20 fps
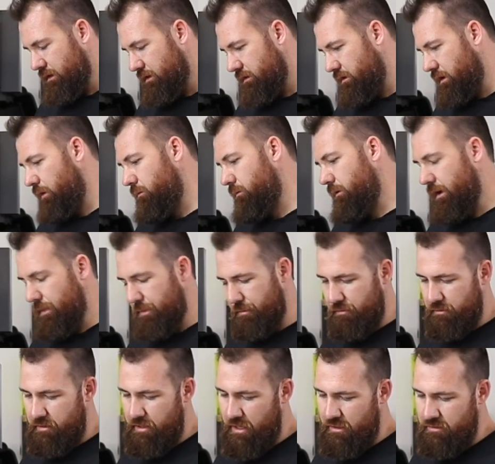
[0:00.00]
go right
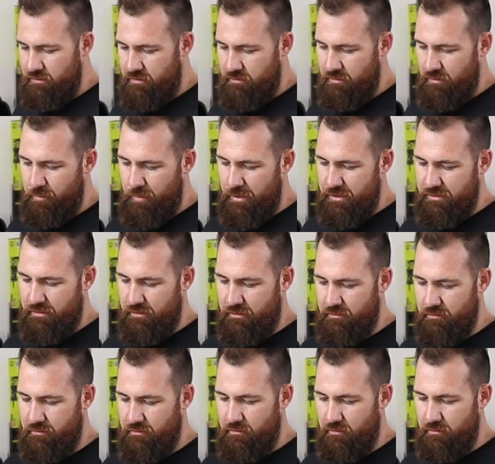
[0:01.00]
through the engine, do
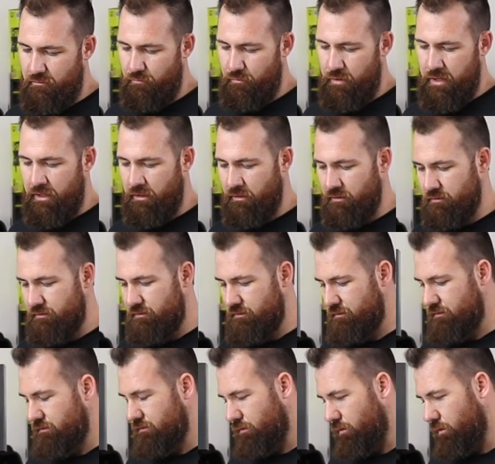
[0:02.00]
piston
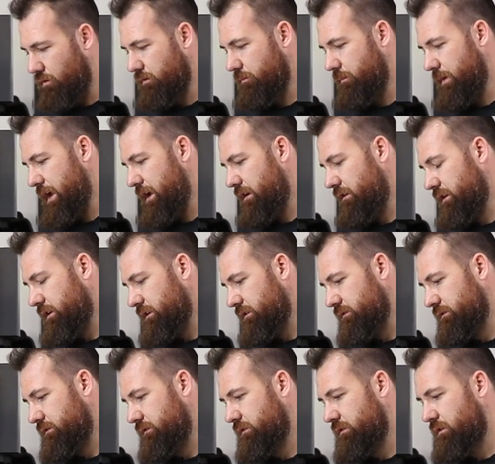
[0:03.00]
rings, all the
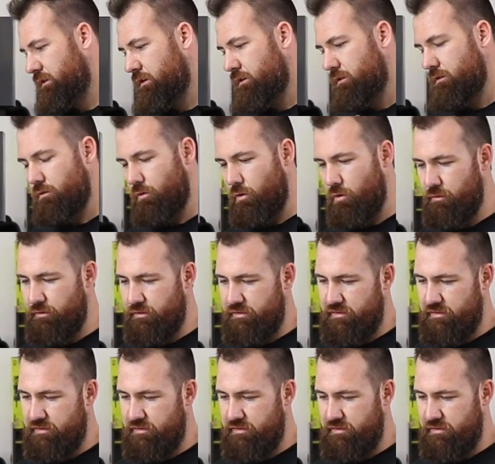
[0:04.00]
bearings, all the